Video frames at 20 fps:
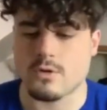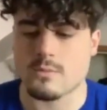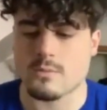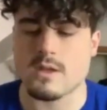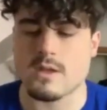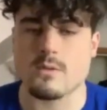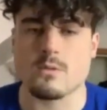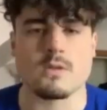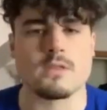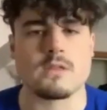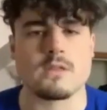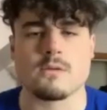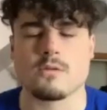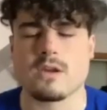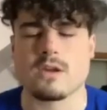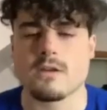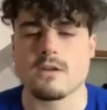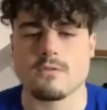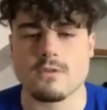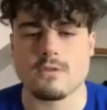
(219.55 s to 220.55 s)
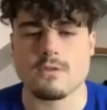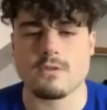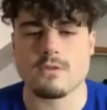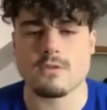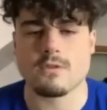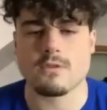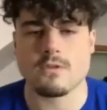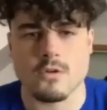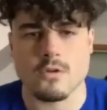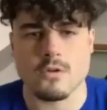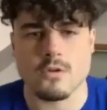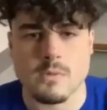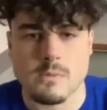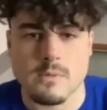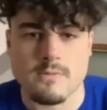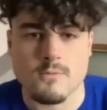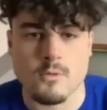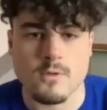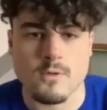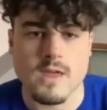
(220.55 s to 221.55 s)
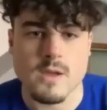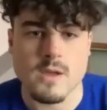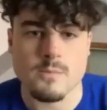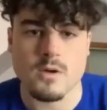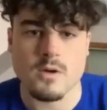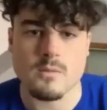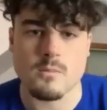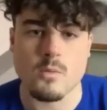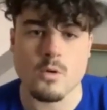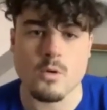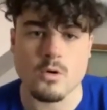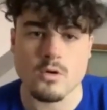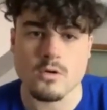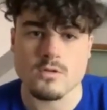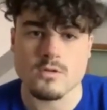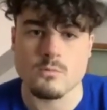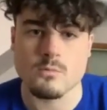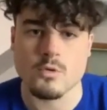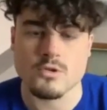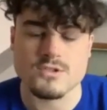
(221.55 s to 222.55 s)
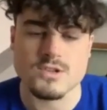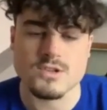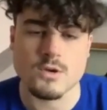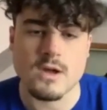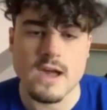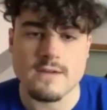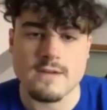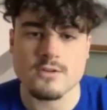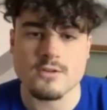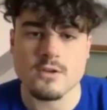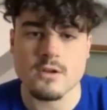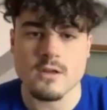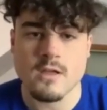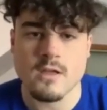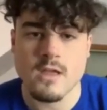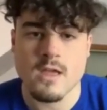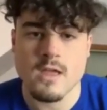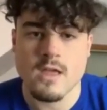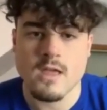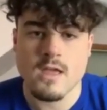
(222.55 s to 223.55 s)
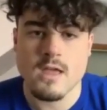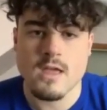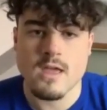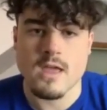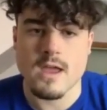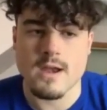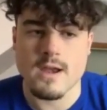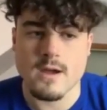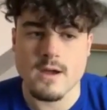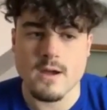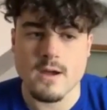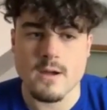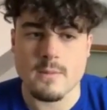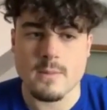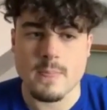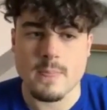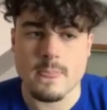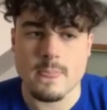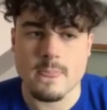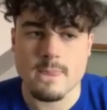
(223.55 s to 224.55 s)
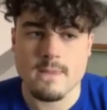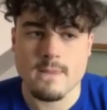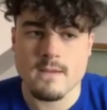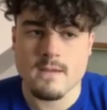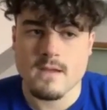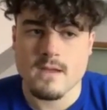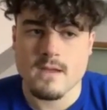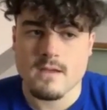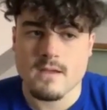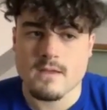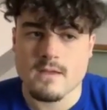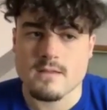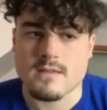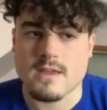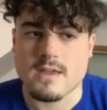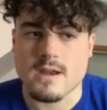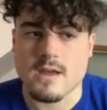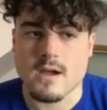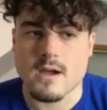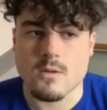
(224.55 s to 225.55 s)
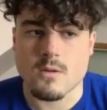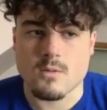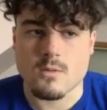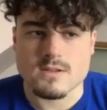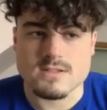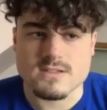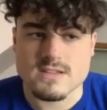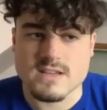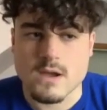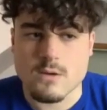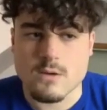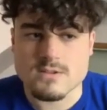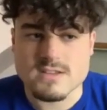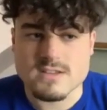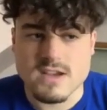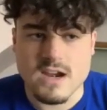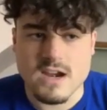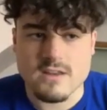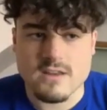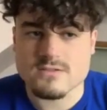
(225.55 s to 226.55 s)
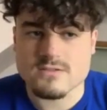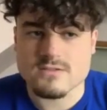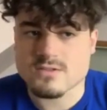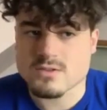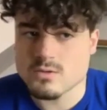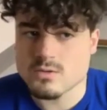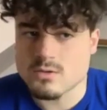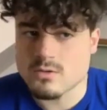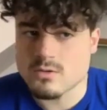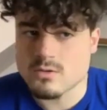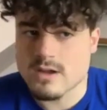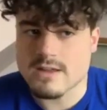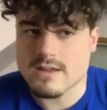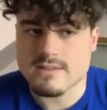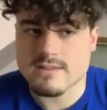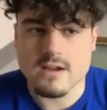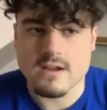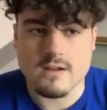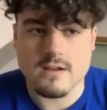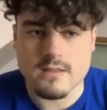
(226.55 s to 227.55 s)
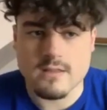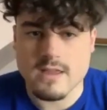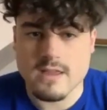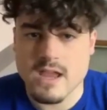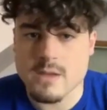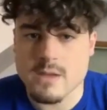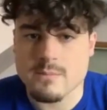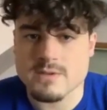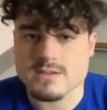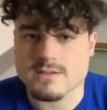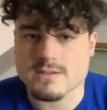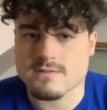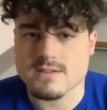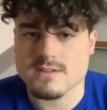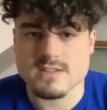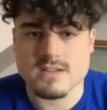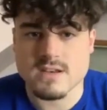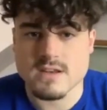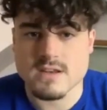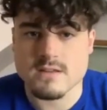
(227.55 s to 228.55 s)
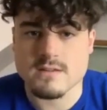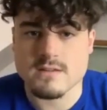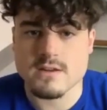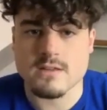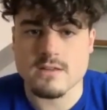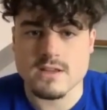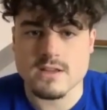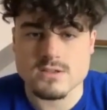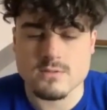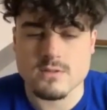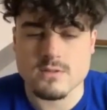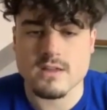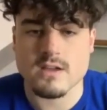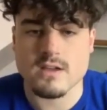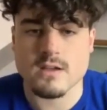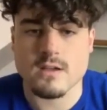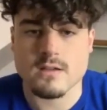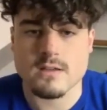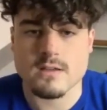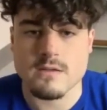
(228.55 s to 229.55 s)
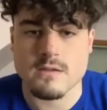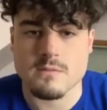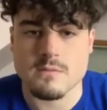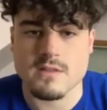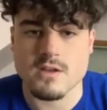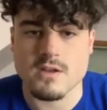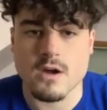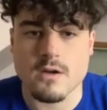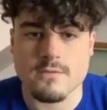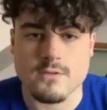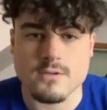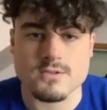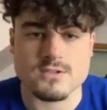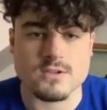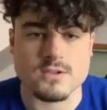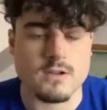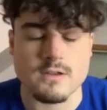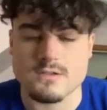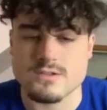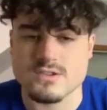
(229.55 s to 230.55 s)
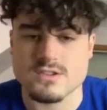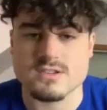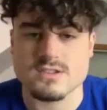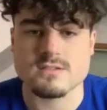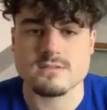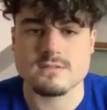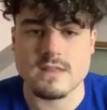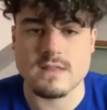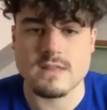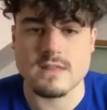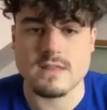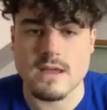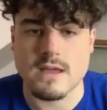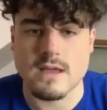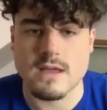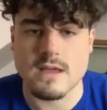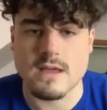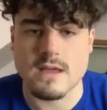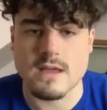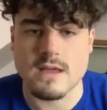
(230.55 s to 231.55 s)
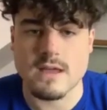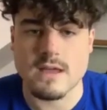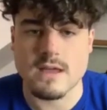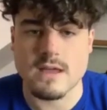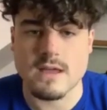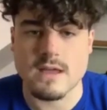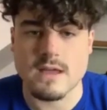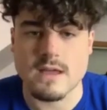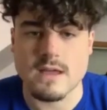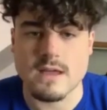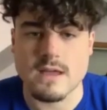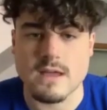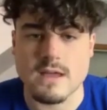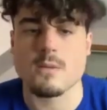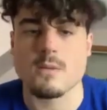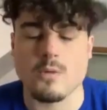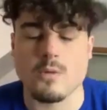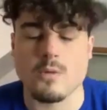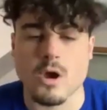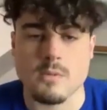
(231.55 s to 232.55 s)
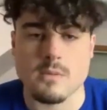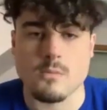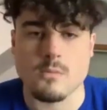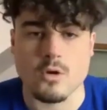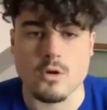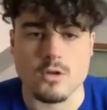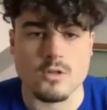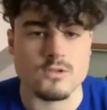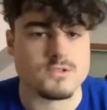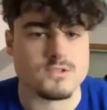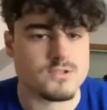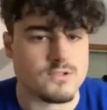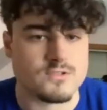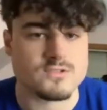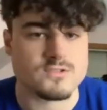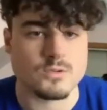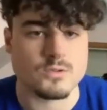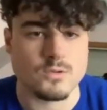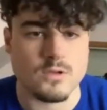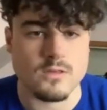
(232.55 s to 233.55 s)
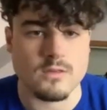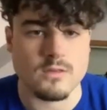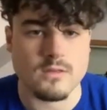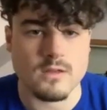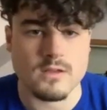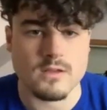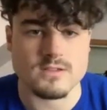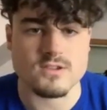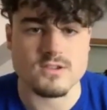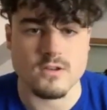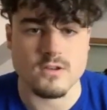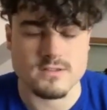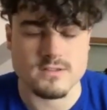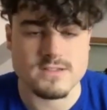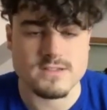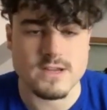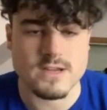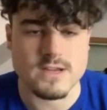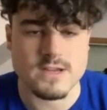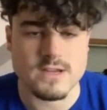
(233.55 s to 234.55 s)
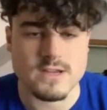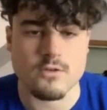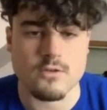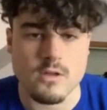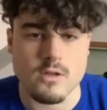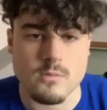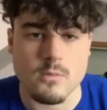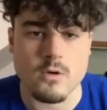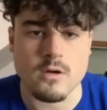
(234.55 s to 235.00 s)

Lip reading: Well, they were kind of recruiting for that, but more so after. And once I got into school, got down to the campus and visited, you know, that's when they gave me the offer. So it just that's what brought me more closer to school and started considering more.